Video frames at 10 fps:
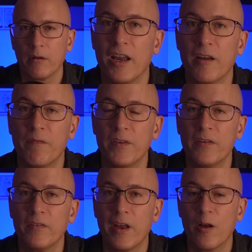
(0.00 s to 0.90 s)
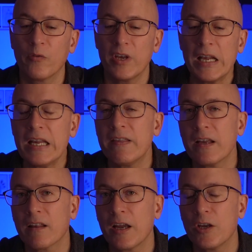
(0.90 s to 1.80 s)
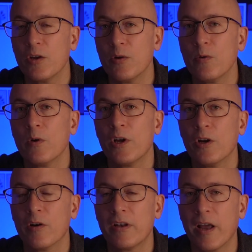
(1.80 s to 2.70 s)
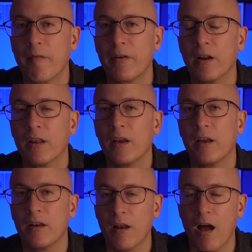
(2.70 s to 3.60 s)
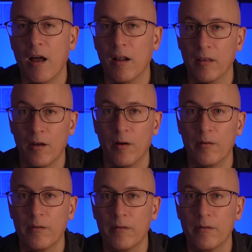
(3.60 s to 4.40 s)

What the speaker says: If this sounds anything like you, you're definitely not alone.